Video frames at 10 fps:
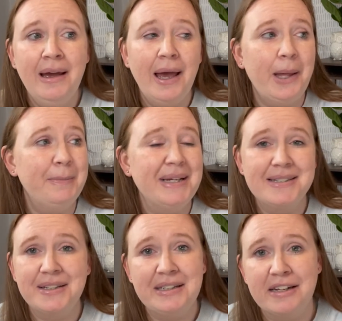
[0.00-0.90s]
and
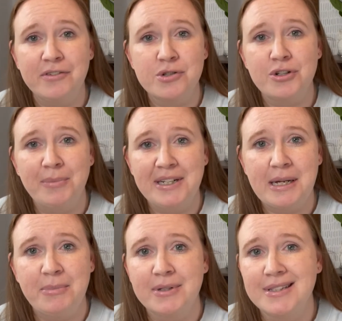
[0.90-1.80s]
basically never strip my diapers, like